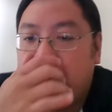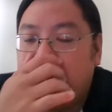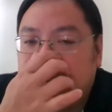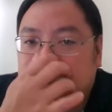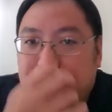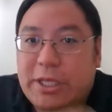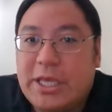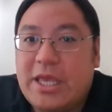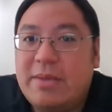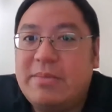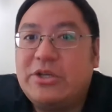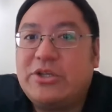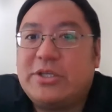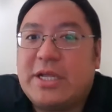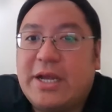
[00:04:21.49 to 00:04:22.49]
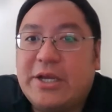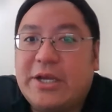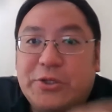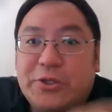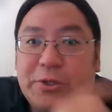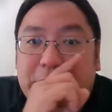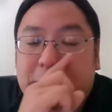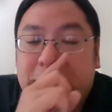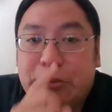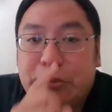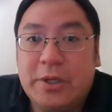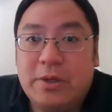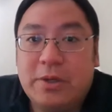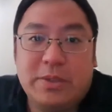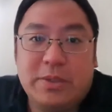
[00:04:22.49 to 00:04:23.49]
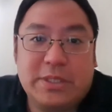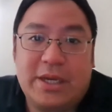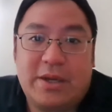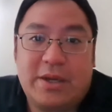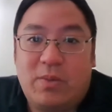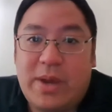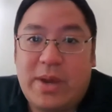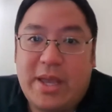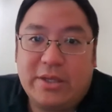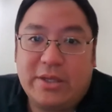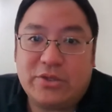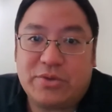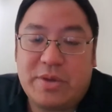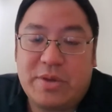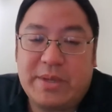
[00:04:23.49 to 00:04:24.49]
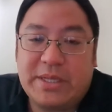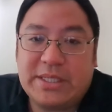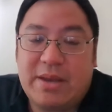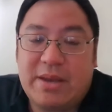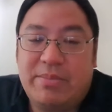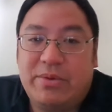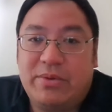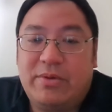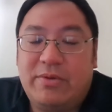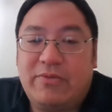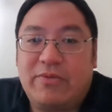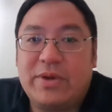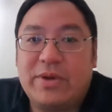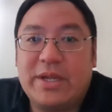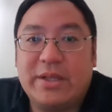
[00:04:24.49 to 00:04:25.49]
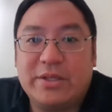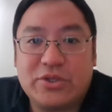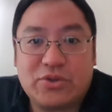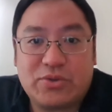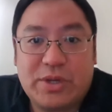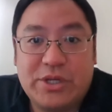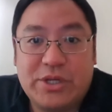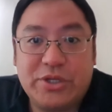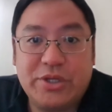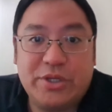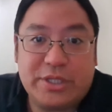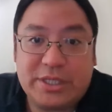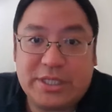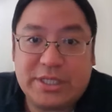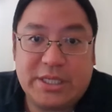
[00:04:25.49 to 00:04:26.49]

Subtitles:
So the image that I showed you was like a way extreme example for illustration to